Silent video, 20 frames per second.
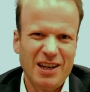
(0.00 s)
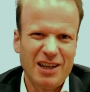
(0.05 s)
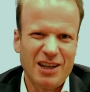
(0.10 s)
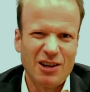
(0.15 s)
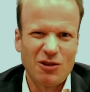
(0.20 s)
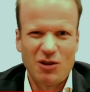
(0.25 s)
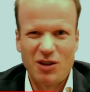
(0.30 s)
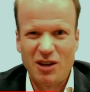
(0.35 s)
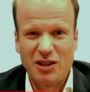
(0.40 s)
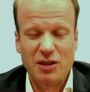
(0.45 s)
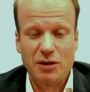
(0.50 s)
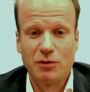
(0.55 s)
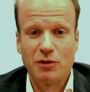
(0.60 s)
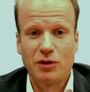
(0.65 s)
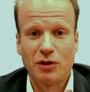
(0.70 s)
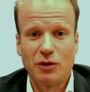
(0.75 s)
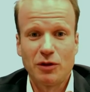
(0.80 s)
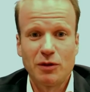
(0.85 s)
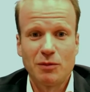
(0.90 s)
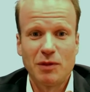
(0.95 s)
you know, customers
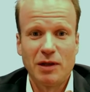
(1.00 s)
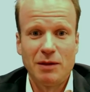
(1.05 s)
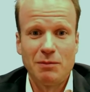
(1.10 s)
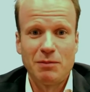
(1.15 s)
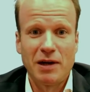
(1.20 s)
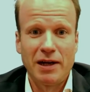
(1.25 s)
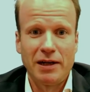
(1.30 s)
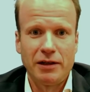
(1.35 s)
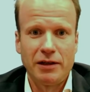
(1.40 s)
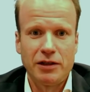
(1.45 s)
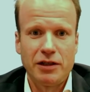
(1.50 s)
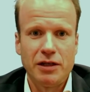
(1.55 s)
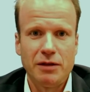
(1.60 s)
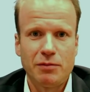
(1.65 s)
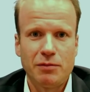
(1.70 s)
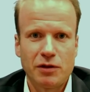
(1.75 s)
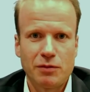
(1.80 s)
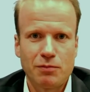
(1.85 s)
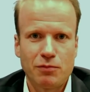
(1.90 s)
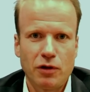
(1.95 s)
ultimately buy the
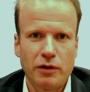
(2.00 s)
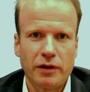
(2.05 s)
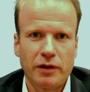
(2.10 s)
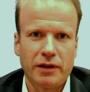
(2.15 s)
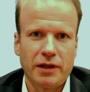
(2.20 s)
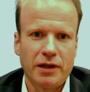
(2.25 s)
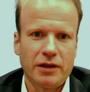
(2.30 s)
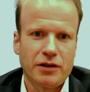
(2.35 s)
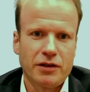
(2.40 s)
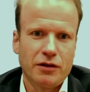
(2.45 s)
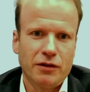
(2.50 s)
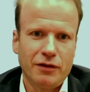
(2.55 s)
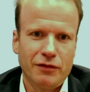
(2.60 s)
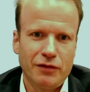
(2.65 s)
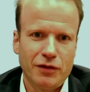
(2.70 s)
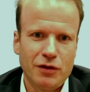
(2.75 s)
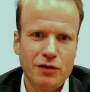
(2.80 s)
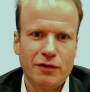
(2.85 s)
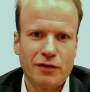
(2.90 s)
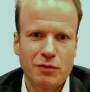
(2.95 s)
cheapest product. And so if
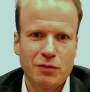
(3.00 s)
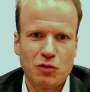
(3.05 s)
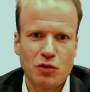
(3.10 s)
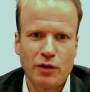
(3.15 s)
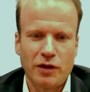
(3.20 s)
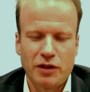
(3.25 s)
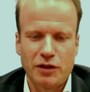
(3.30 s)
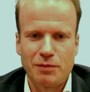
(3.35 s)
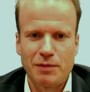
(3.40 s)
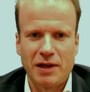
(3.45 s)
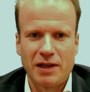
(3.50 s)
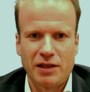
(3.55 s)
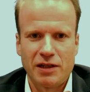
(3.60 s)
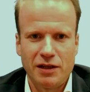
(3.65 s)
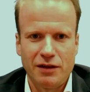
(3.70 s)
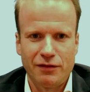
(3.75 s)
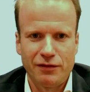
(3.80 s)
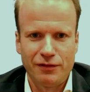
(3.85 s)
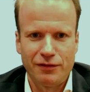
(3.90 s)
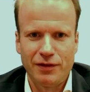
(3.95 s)
you have a more
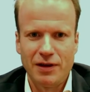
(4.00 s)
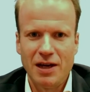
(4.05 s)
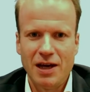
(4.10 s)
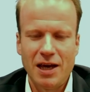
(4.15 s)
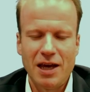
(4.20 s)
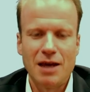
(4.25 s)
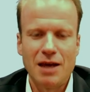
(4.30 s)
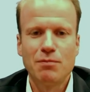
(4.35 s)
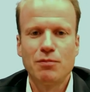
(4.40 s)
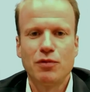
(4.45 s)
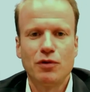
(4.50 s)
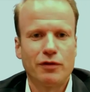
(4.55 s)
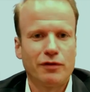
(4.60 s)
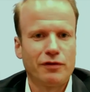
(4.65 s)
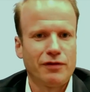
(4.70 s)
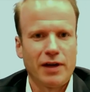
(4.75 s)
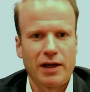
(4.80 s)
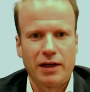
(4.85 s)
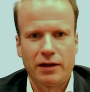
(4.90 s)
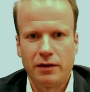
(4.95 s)
expensive input
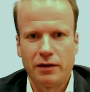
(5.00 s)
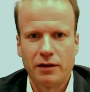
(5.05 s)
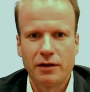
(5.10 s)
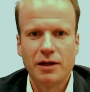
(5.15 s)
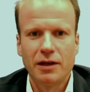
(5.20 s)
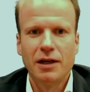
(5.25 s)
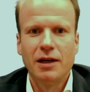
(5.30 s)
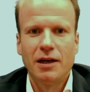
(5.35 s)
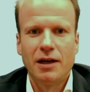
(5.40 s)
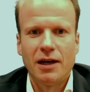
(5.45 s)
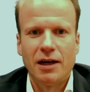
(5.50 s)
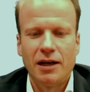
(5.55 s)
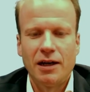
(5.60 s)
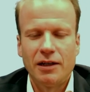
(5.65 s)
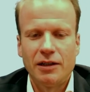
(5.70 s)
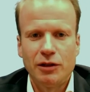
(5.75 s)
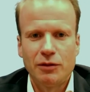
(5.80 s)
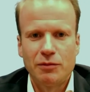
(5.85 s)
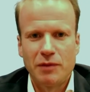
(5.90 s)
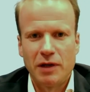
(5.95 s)
factor, uh, you,